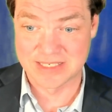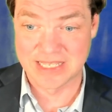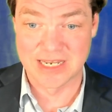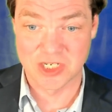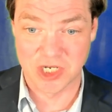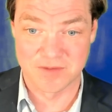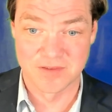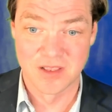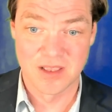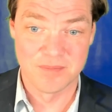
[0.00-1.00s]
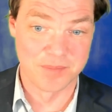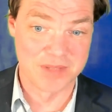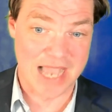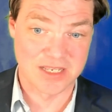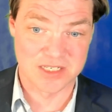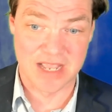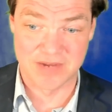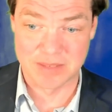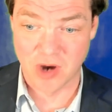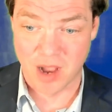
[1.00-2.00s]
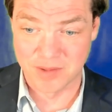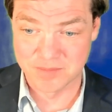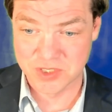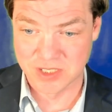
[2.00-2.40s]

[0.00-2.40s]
the initiative, but black doesn't have any problems.